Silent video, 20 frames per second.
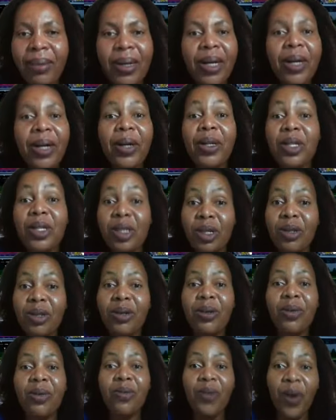they were going
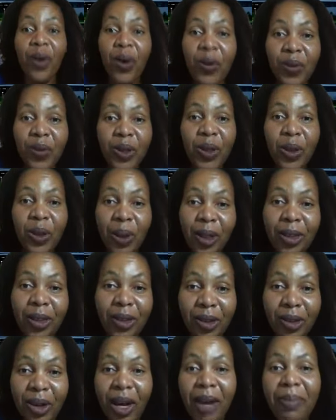to vote for
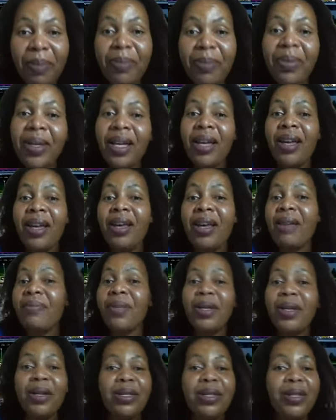Donald Trump,
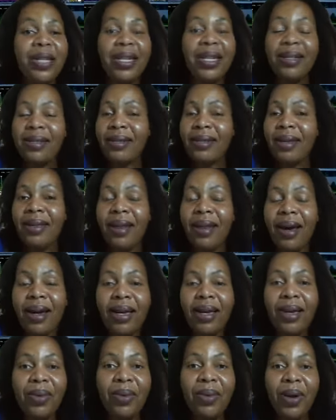because you can see
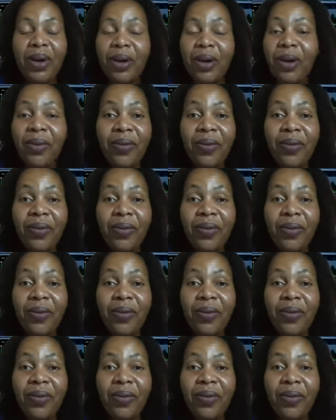that he won